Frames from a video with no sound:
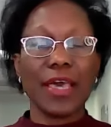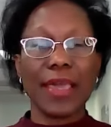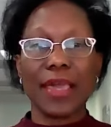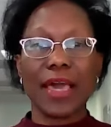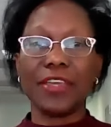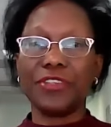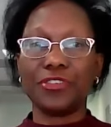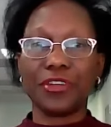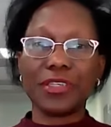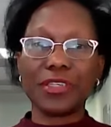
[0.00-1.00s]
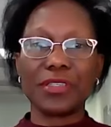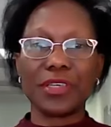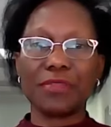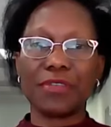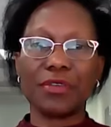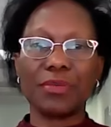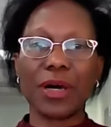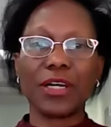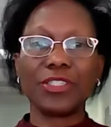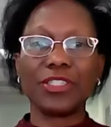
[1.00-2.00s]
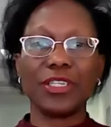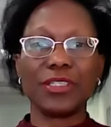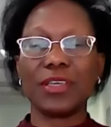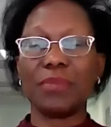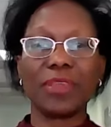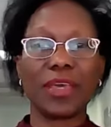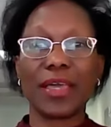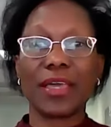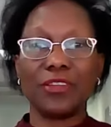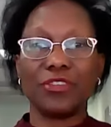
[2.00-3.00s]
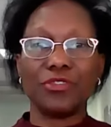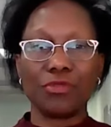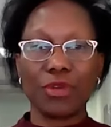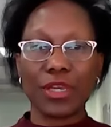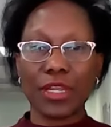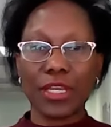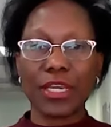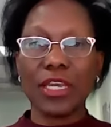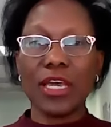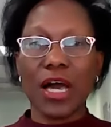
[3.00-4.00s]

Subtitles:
hey, I enjoy this thing very much, it's something I can do quickly